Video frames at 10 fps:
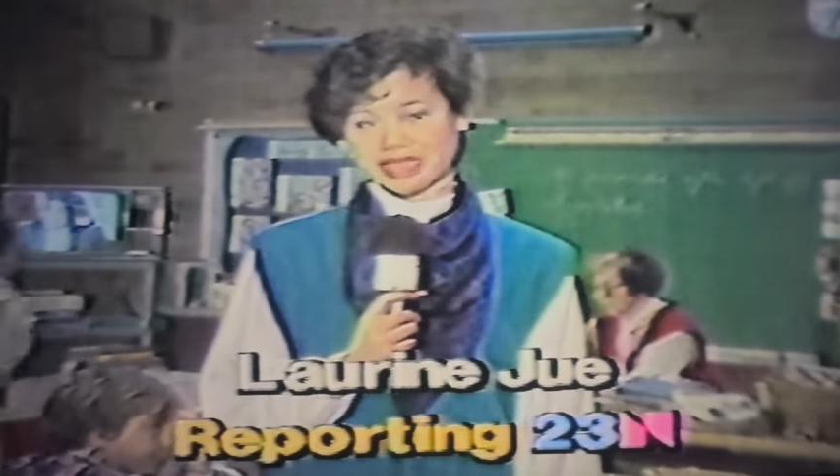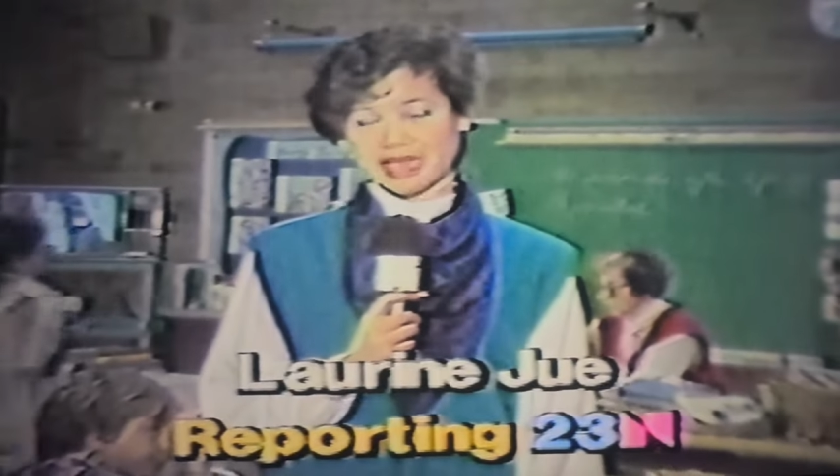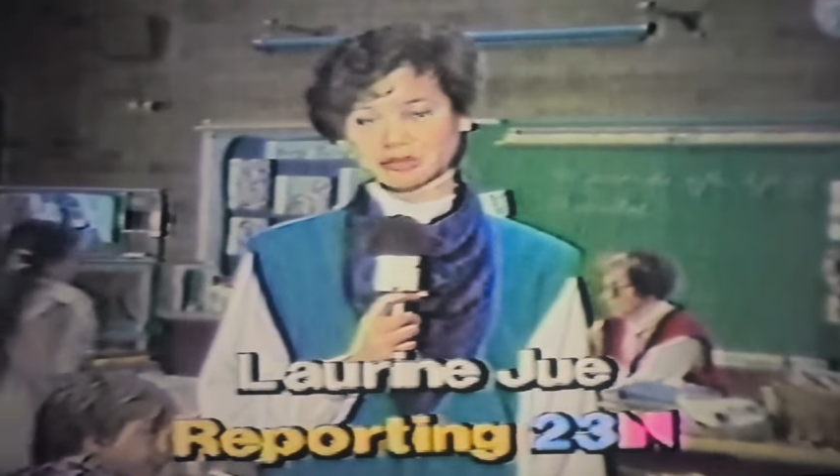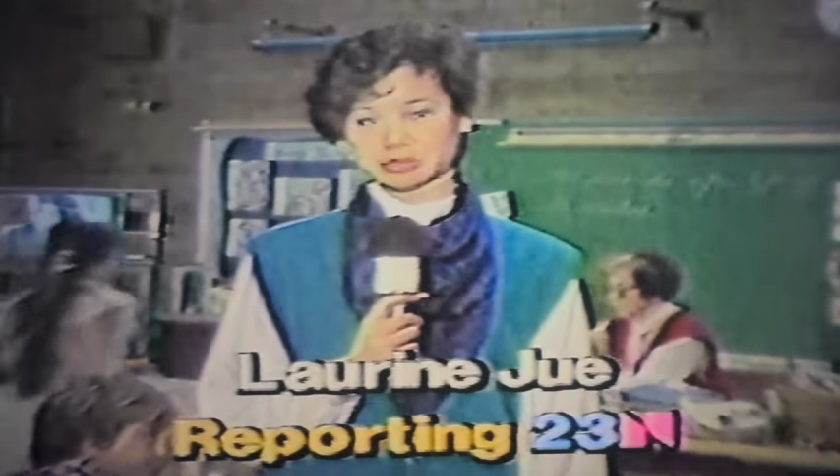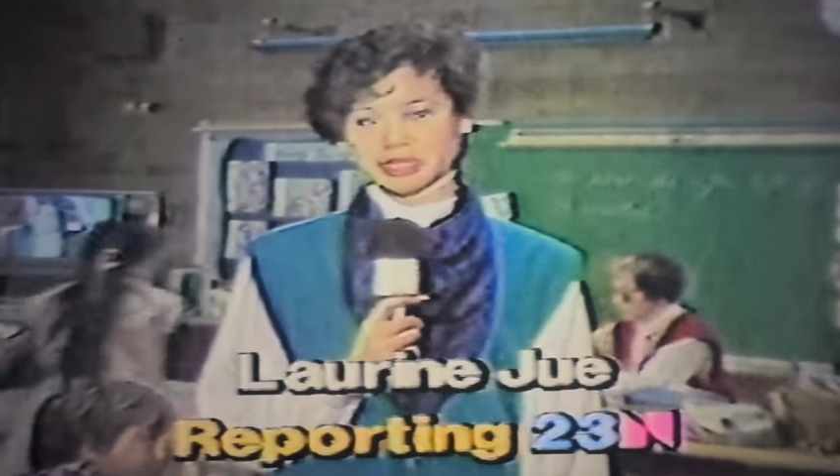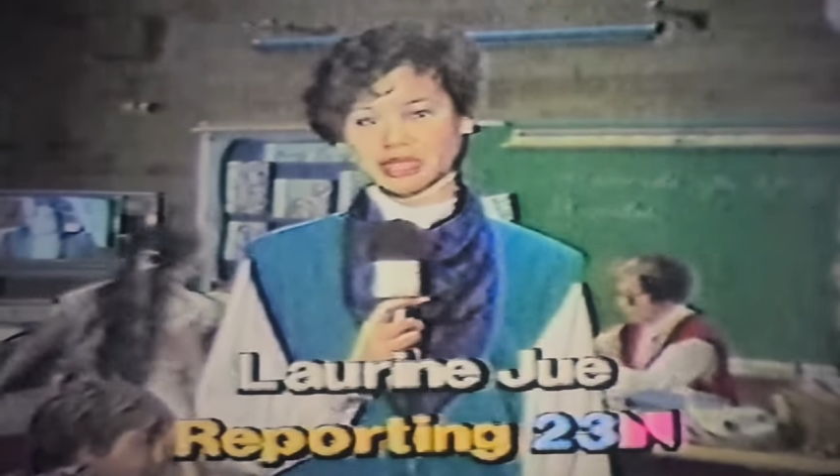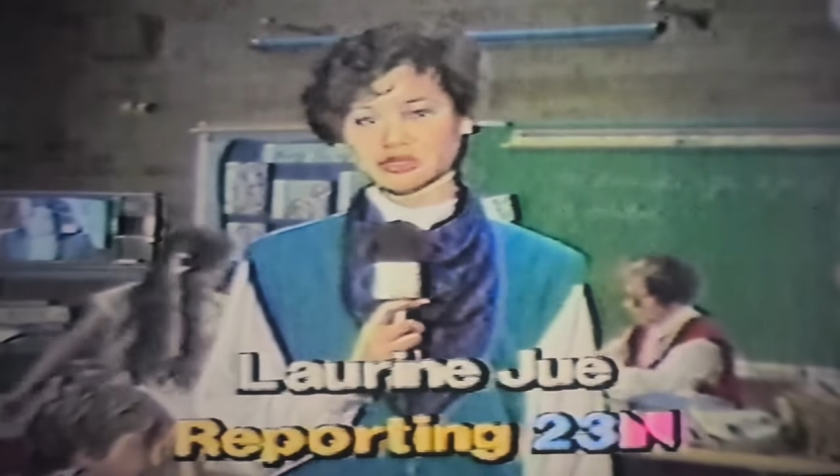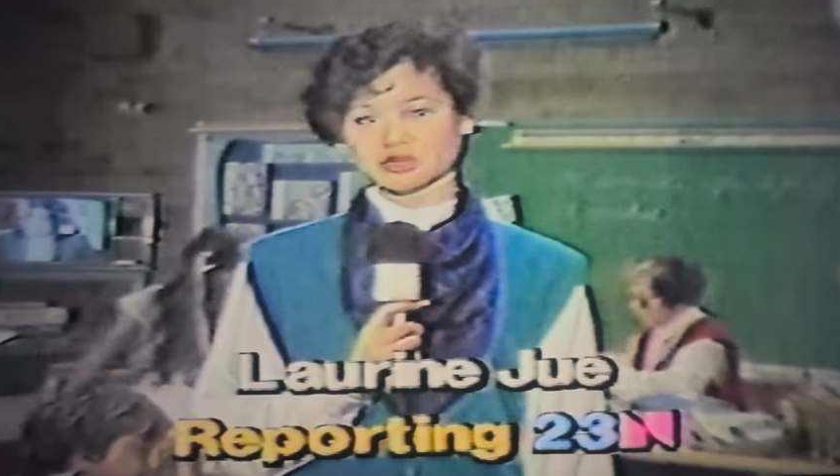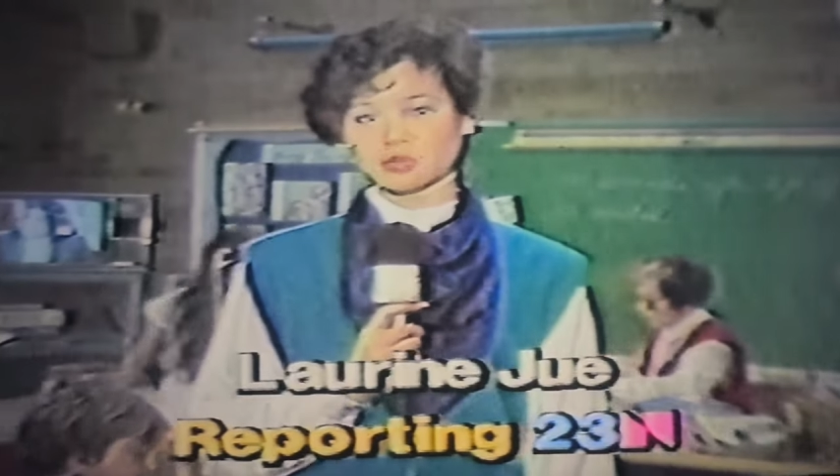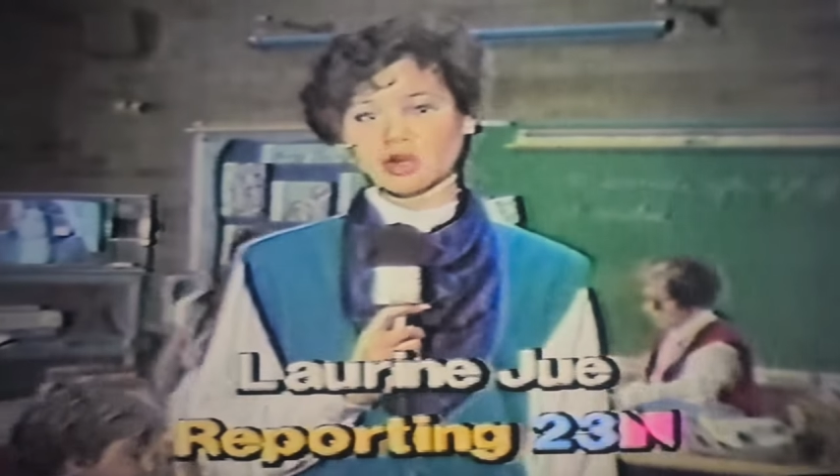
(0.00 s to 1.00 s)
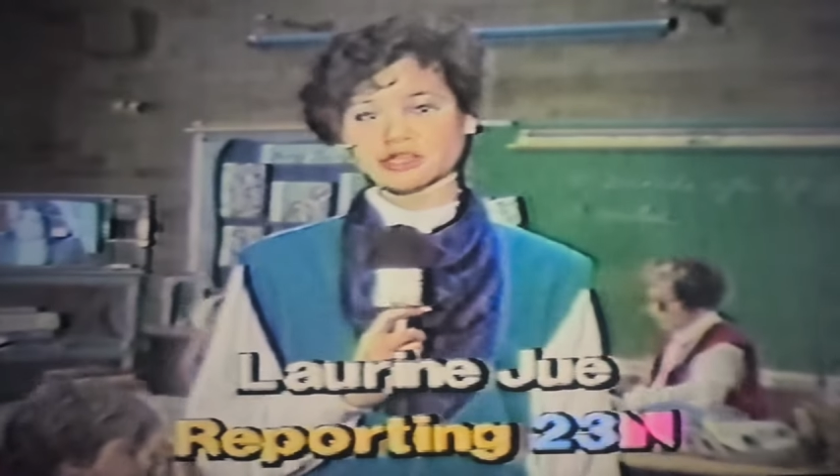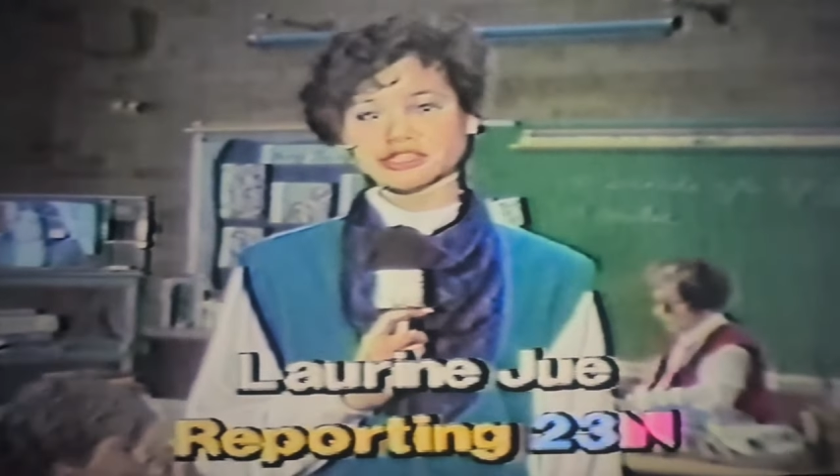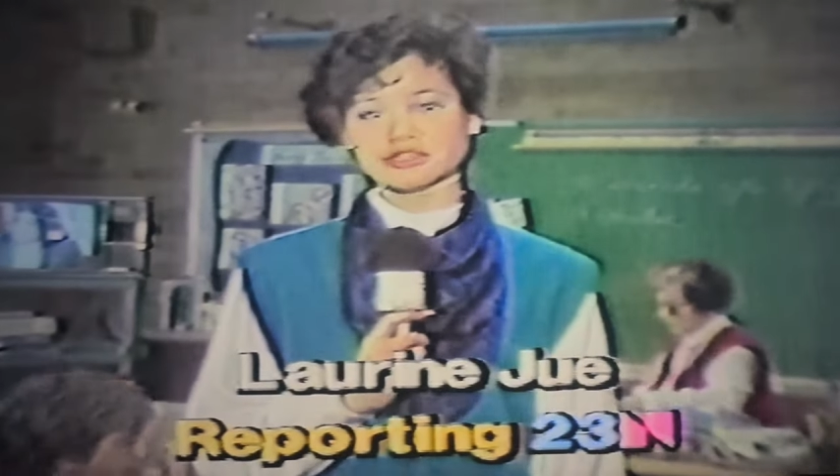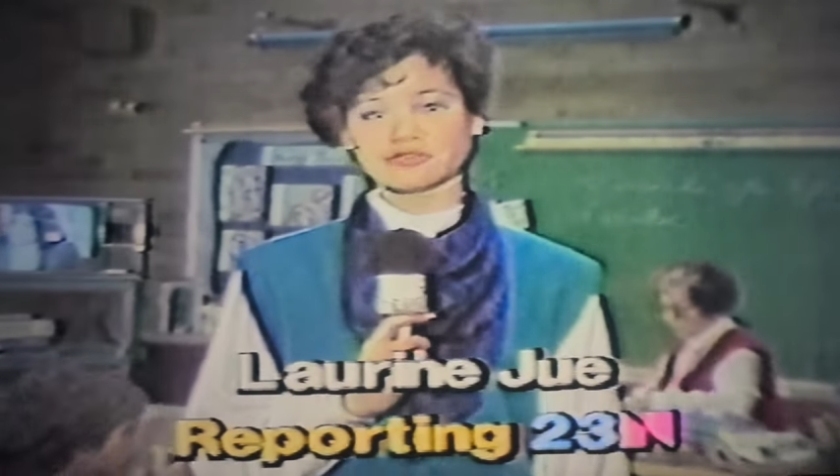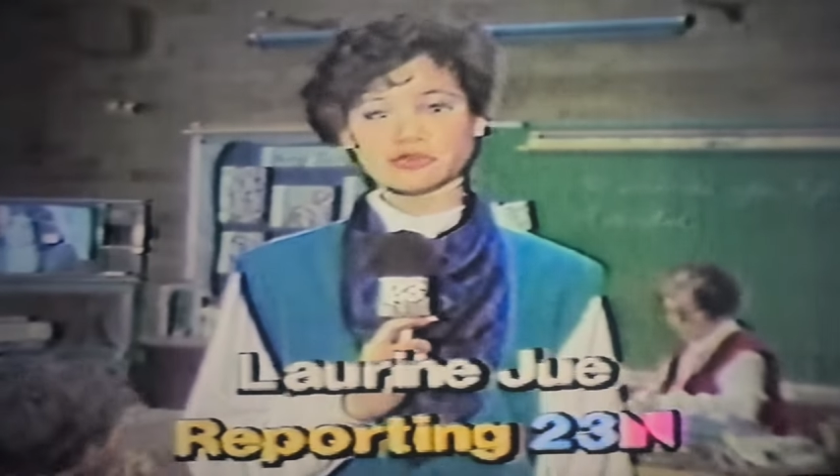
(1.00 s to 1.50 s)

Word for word: had planned on watching the